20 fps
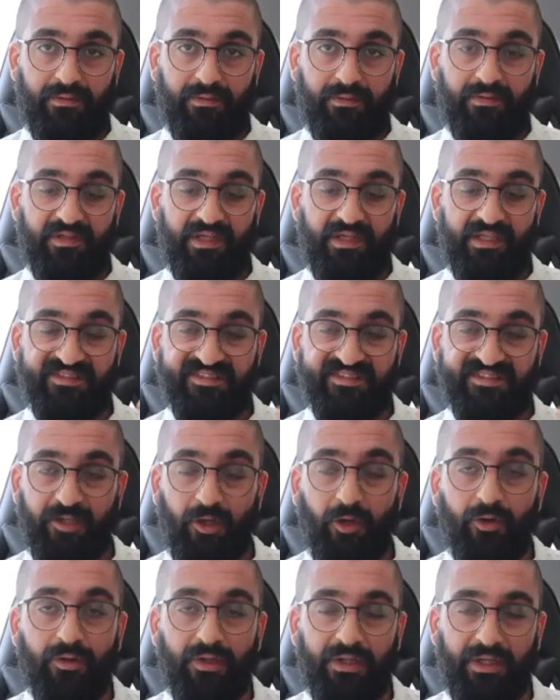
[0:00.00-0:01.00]
and
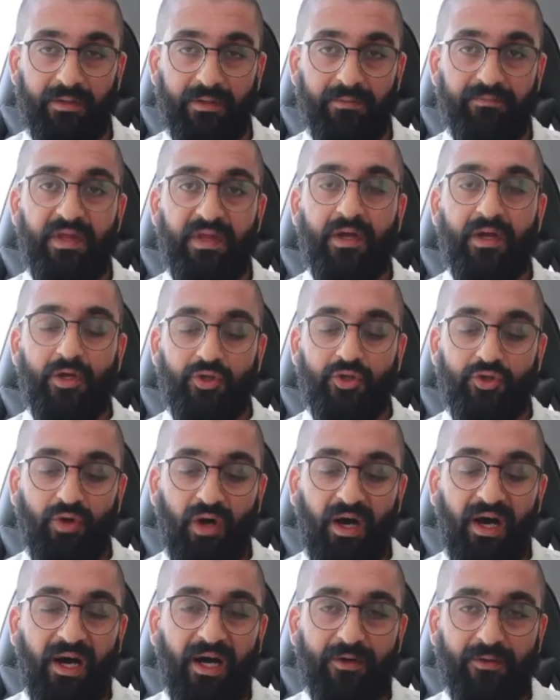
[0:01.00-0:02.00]
slowly, your
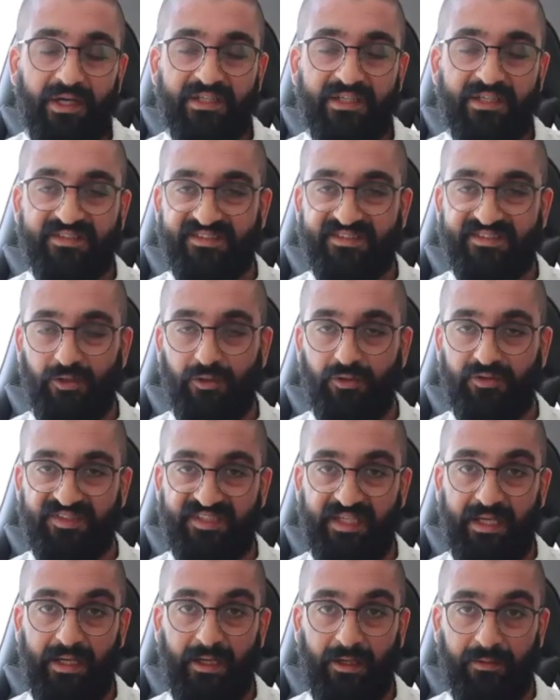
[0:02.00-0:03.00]
heart rate slows
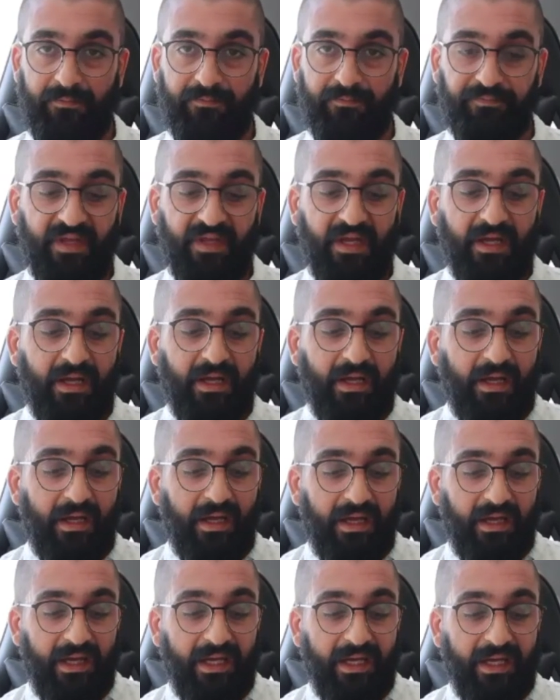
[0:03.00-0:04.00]
down.
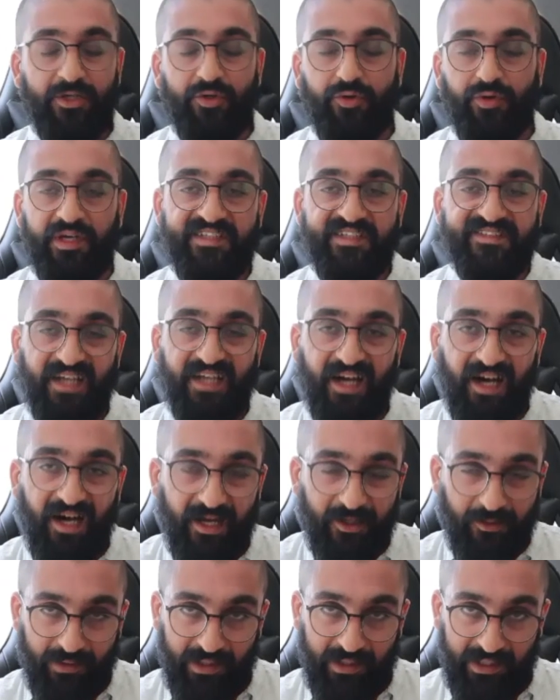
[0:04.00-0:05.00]
Increased heart
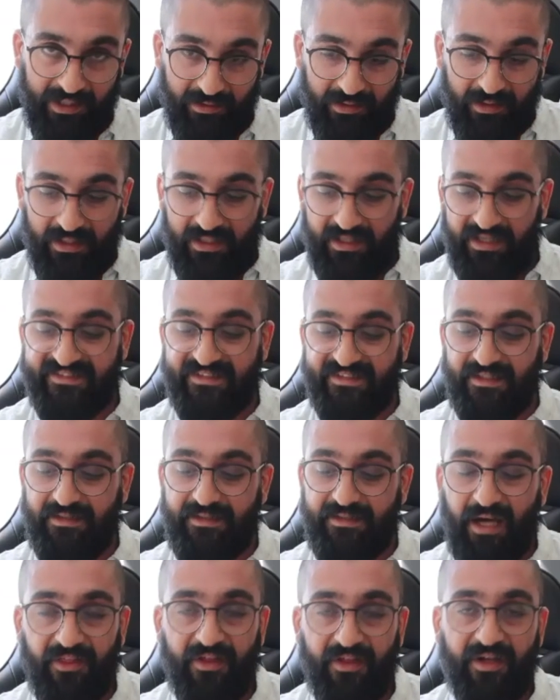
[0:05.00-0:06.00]
rate is
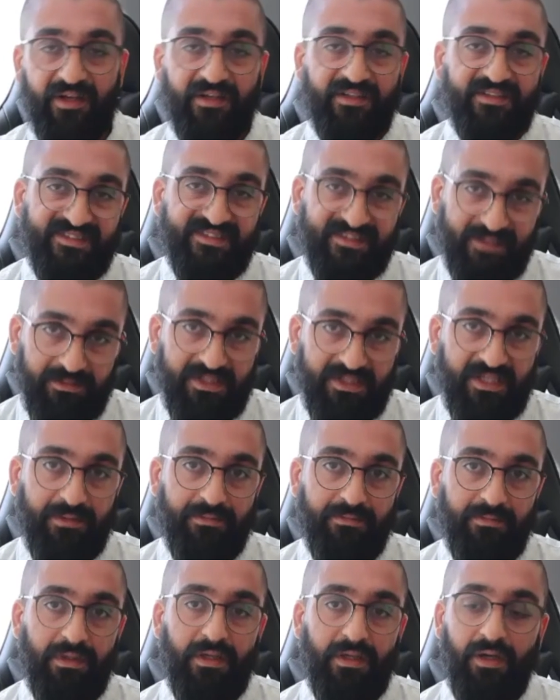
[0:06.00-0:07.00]
another symptom
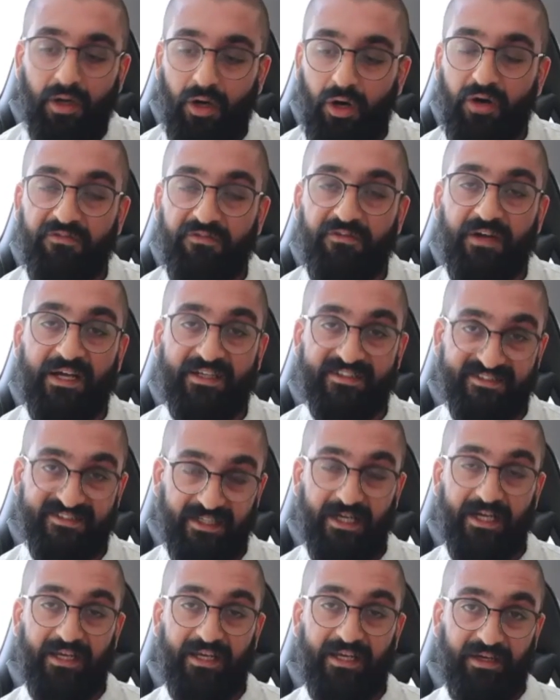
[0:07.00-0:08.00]
of
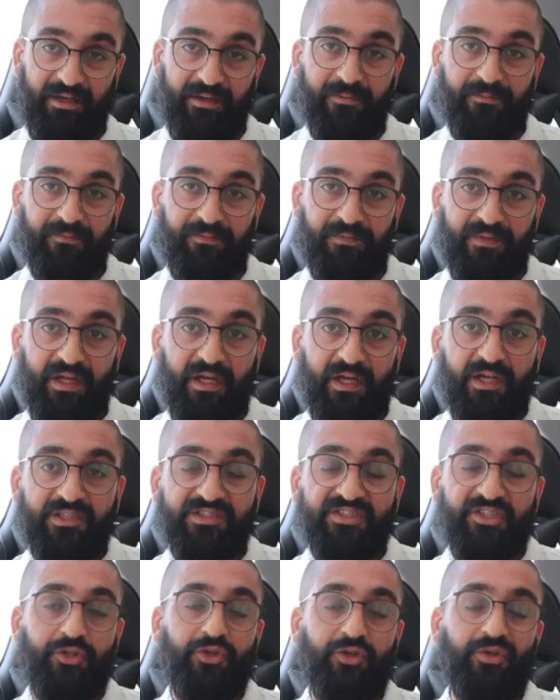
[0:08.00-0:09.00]
anxiety. So
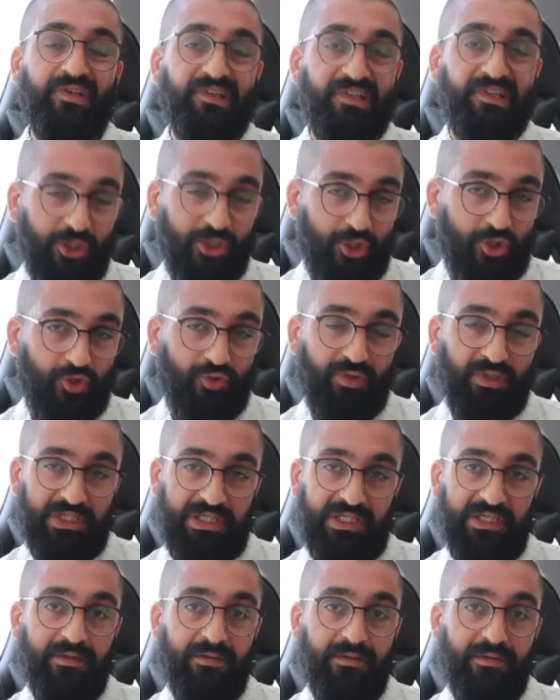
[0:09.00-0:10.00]
you're literally
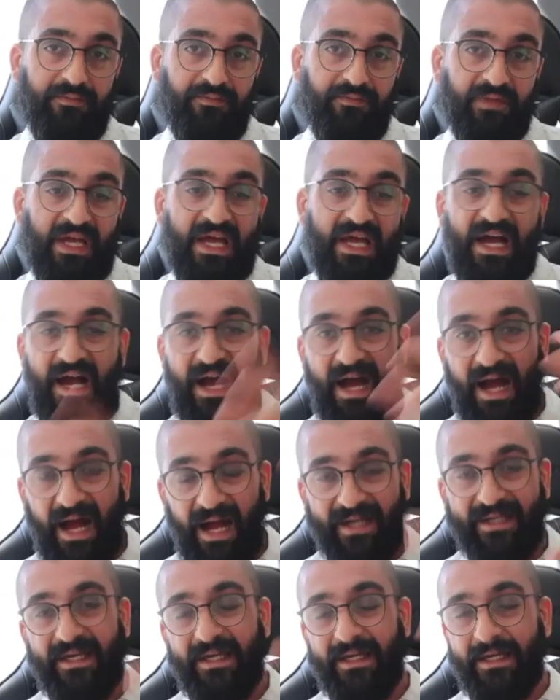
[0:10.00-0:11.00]

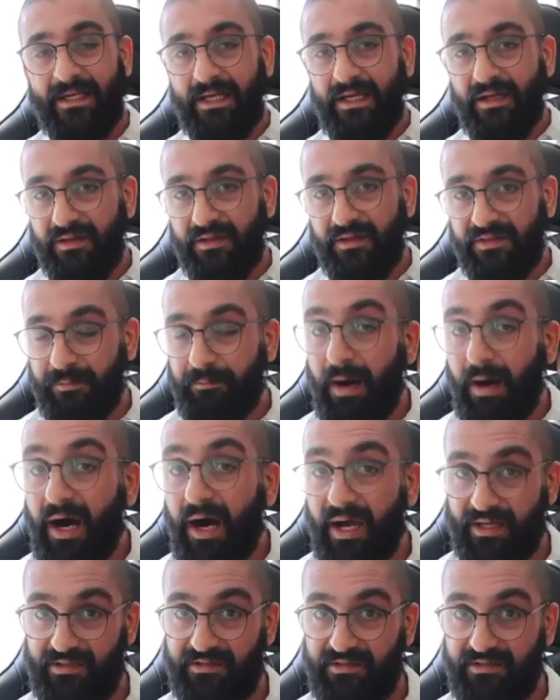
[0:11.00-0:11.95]
hacking the mind,